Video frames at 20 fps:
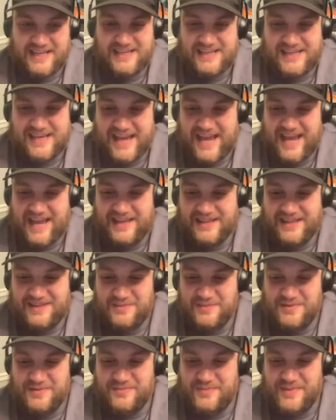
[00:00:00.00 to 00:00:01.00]
Yeah,
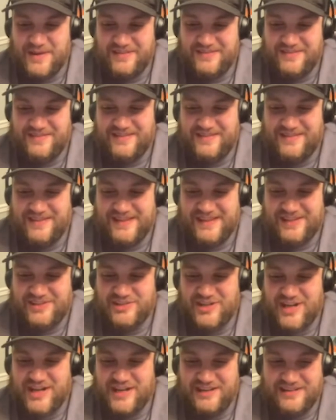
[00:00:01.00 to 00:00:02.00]
it was missed in the
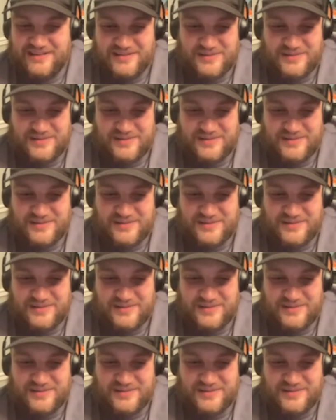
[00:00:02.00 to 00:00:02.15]
agenda.